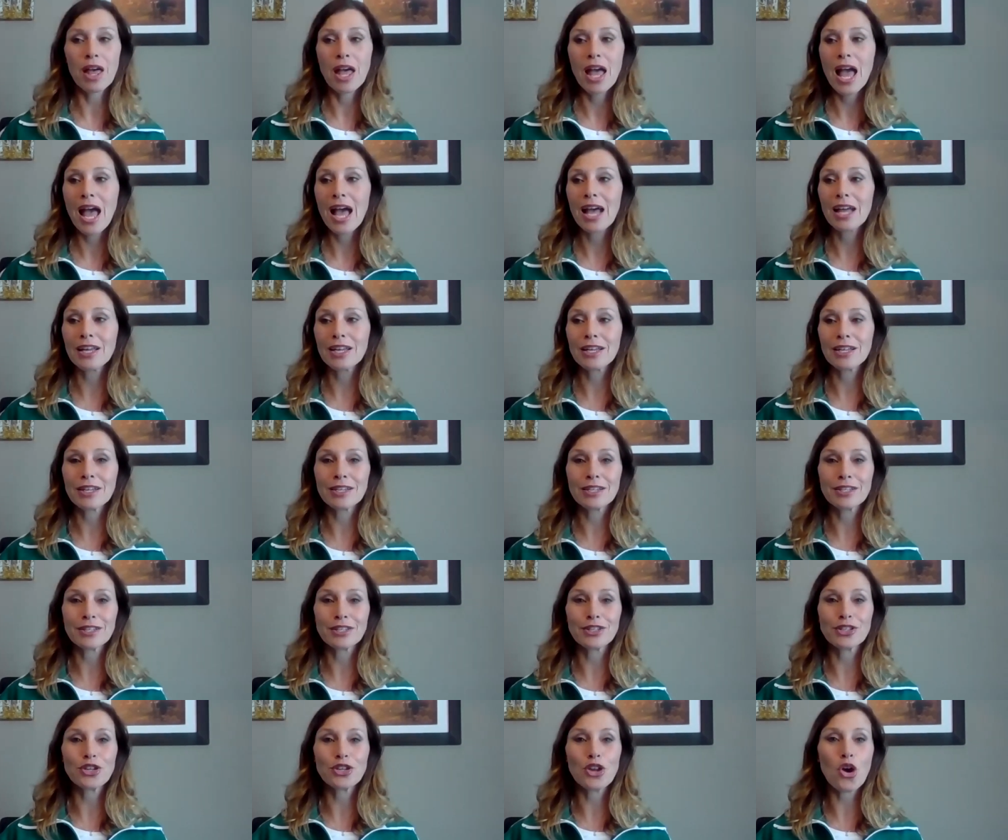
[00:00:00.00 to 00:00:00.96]

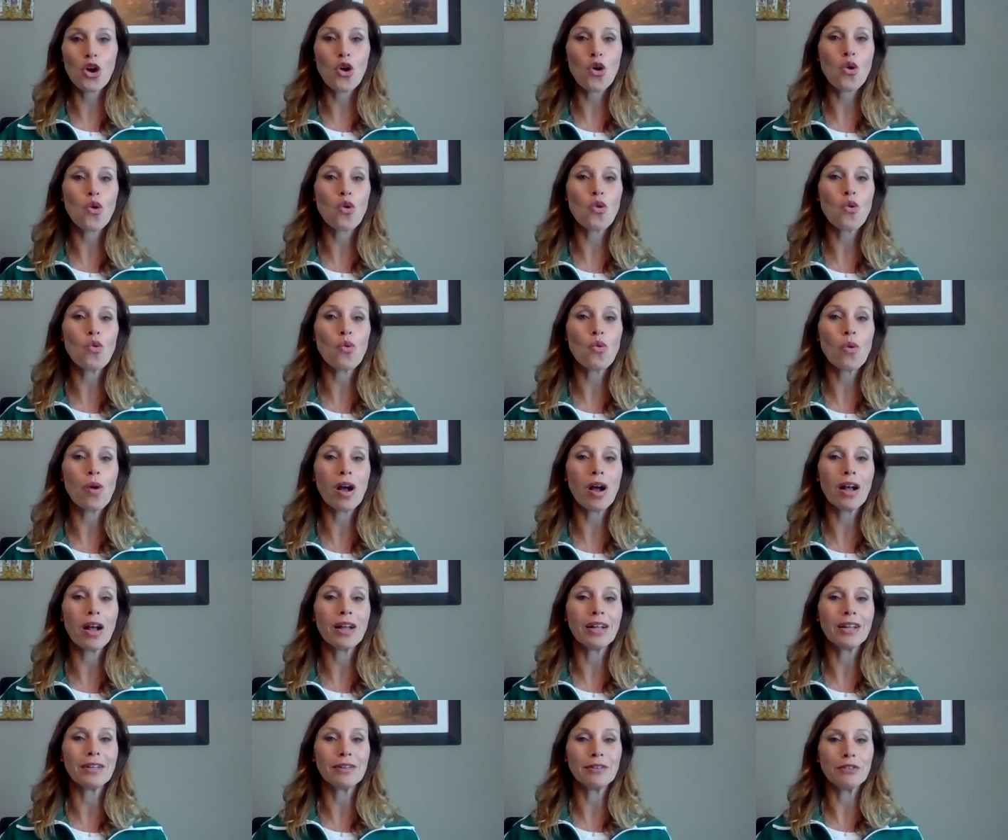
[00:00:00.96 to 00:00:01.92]
has no,
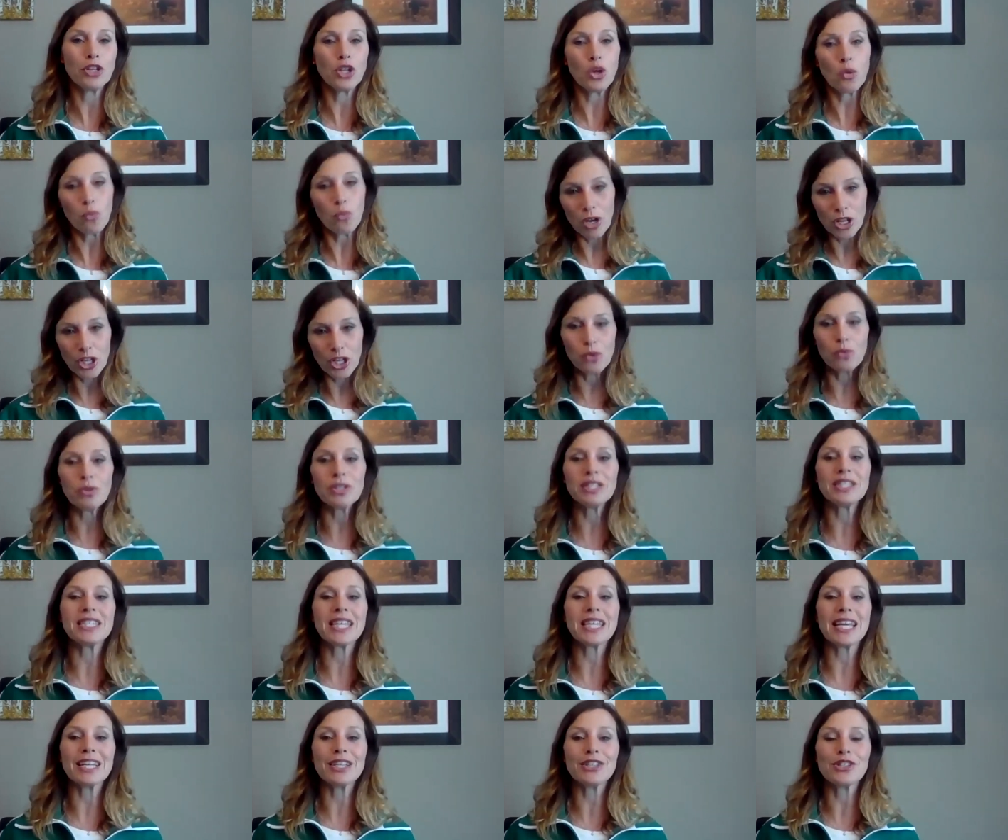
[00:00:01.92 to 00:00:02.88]
what you would
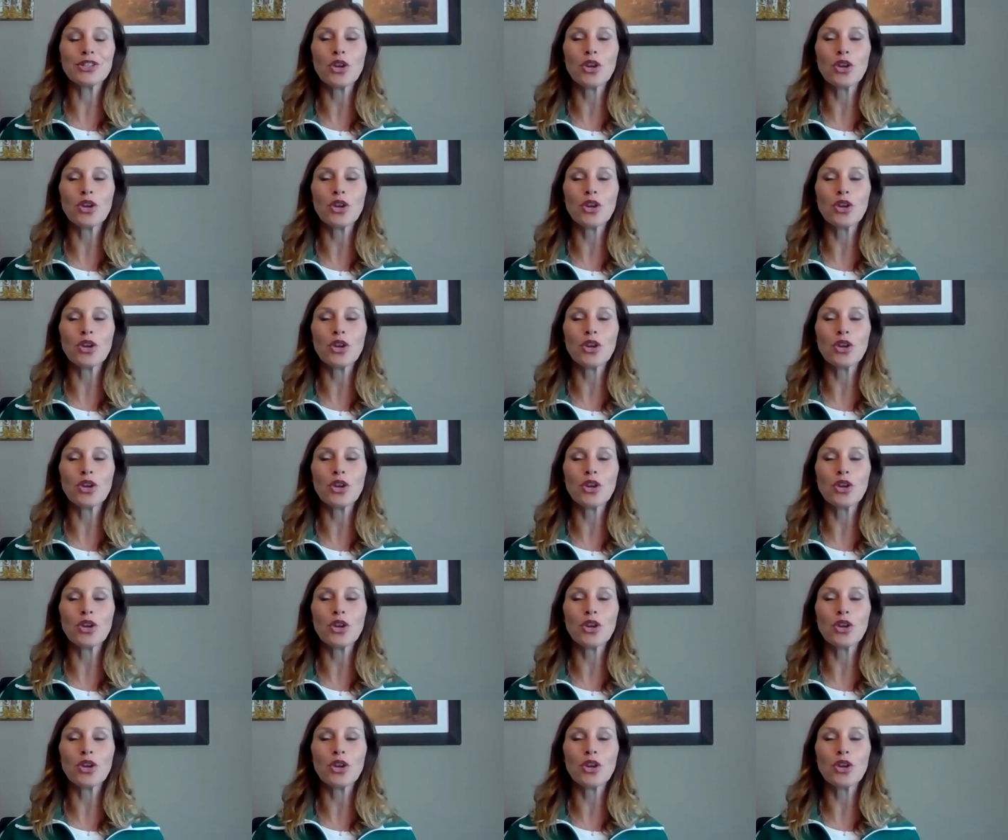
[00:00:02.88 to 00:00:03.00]
say is